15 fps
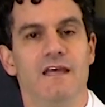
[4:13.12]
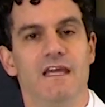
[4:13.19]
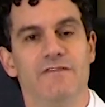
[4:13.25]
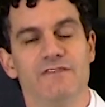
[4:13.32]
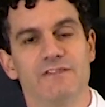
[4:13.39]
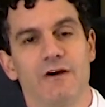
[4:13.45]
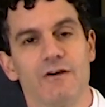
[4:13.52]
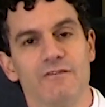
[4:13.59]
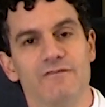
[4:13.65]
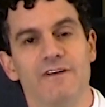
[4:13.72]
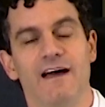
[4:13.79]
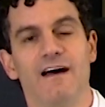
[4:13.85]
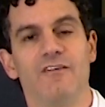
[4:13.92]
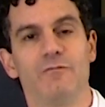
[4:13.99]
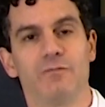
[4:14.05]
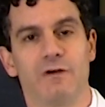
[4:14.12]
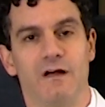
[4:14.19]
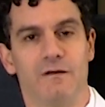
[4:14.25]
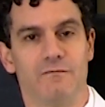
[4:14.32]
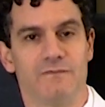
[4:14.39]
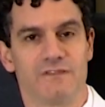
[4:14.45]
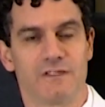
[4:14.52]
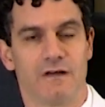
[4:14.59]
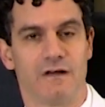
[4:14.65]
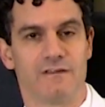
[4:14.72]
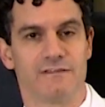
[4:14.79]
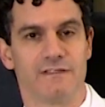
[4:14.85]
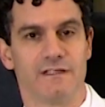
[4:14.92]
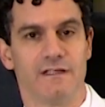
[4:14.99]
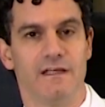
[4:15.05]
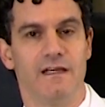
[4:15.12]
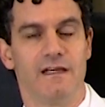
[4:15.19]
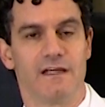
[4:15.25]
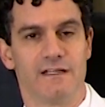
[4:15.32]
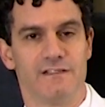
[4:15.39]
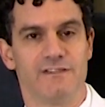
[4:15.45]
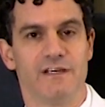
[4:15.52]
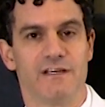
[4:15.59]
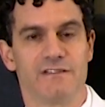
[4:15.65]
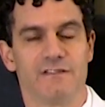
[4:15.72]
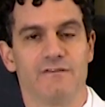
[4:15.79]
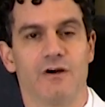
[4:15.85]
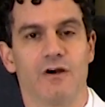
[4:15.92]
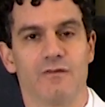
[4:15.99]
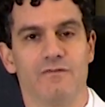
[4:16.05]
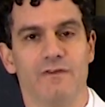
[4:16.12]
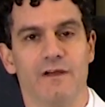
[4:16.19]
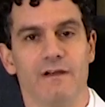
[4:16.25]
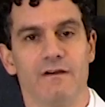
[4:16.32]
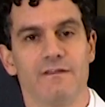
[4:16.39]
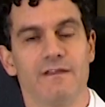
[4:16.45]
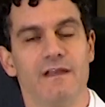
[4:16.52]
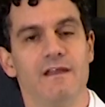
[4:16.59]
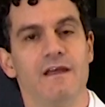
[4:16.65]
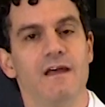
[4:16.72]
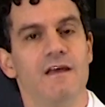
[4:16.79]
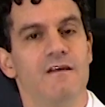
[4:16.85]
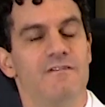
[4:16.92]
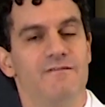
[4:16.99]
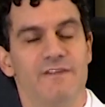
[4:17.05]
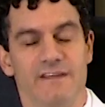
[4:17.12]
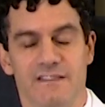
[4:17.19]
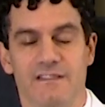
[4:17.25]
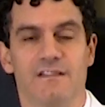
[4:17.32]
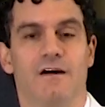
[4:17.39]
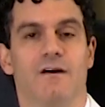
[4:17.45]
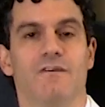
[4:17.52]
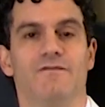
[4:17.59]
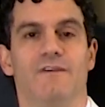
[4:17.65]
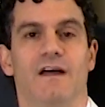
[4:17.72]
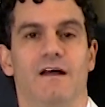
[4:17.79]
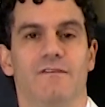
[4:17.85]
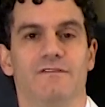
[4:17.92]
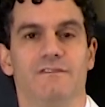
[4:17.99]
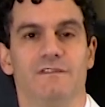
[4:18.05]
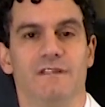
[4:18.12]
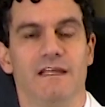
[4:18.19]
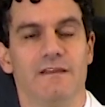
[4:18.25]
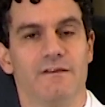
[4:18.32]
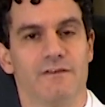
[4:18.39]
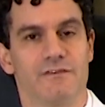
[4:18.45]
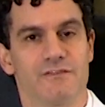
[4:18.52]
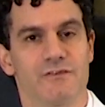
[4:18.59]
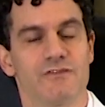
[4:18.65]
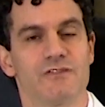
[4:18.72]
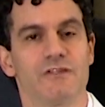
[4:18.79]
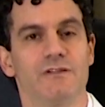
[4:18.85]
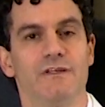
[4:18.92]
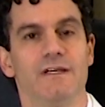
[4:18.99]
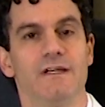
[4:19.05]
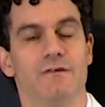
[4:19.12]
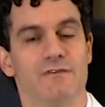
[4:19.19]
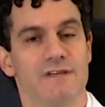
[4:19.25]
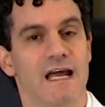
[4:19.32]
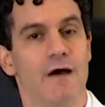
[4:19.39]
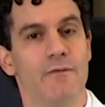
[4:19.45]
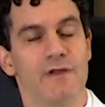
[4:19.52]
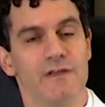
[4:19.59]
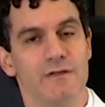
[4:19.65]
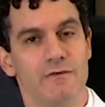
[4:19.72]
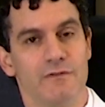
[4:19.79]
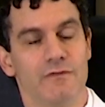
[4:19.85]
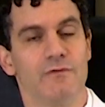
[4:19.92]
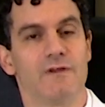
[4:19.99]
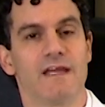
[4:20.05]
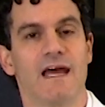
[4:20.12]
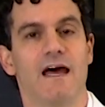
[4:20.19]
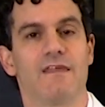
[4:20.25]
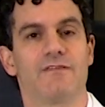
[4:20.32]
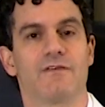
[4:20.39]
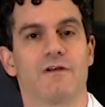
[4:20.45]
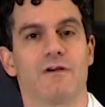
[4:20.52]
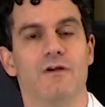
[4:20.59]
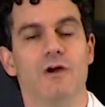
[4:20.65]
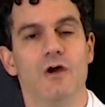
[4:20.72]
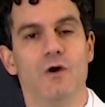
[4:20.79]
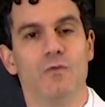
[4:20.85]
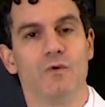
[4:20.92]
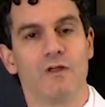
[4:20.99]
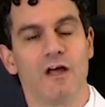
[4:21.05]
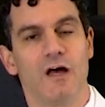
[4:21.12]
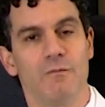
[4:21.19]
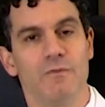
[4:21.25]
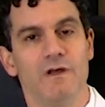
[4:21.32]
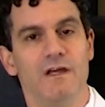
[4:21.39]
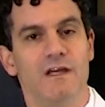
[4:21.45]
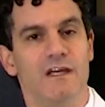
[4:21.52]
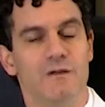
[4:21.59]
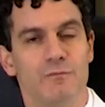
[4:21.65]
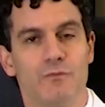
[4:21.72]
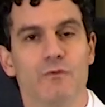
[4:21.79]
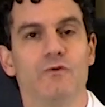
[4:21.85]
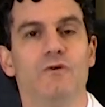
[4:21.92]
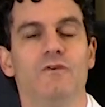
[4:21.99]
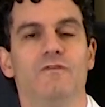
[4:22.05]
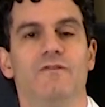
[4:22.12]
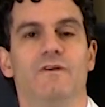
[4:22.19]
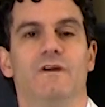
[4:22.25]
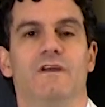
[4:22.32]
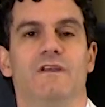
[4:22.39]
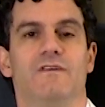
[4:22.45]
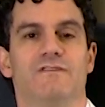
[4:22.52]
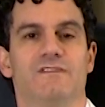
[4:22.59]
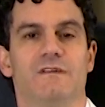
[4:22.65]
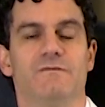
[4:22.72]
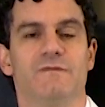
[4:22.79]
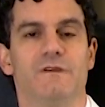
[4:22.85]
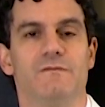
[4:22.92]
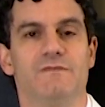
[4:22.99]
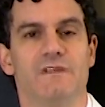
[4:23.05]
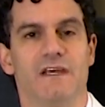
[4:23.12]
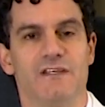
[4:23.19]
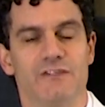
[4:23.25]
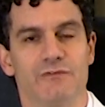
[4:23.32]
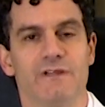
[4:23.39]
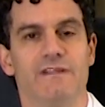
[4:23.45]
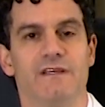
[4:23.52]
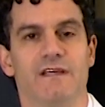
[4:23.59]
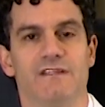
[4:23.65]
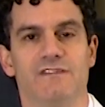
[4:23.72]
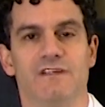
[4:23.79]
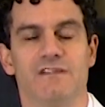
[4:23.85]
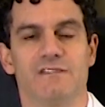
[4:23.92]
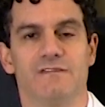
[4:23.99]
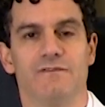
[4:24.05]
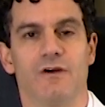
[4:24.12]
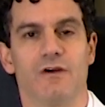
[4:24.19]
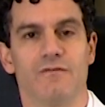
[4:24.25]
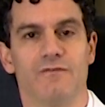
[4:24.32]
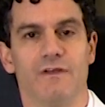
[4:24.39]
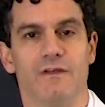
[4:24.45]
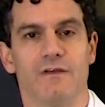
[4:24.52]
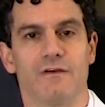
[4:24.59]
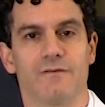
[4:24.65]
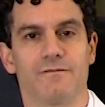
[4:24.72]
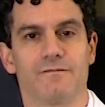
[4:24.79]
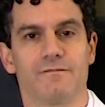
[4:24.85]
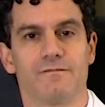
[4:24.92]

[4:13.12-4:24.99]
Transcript: If it's heart valve problems causing congestive heart failure, then fixing the heart valves, either surgically or now we can do it through a catheter, will help improve your symptoms and treat the congestive heart failure.